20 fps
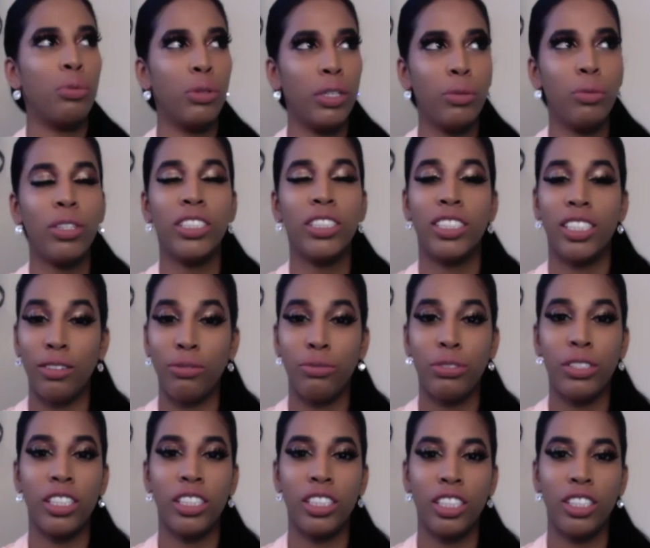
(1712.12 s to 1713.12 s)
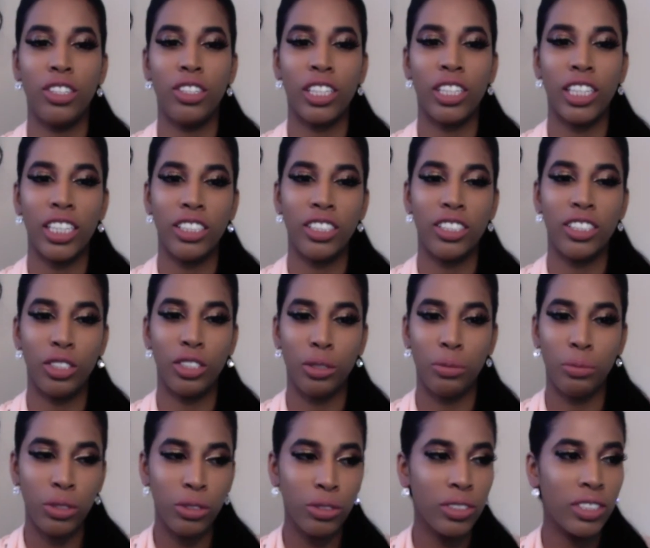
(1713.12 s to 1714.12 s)
will definitely look into your
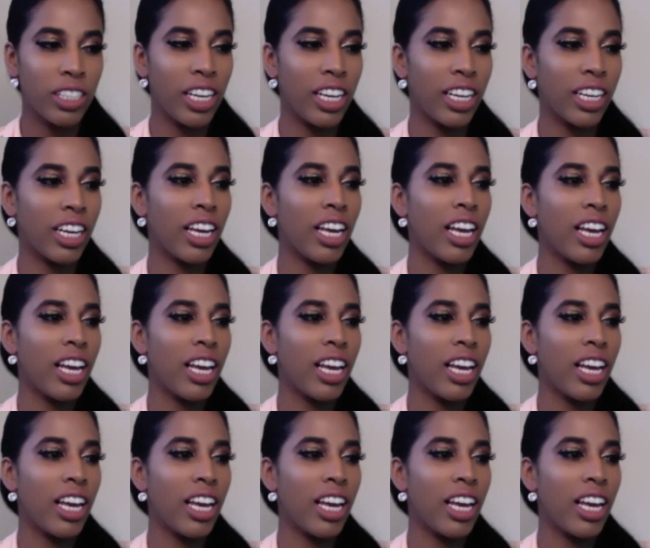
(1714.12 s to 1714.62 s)
music.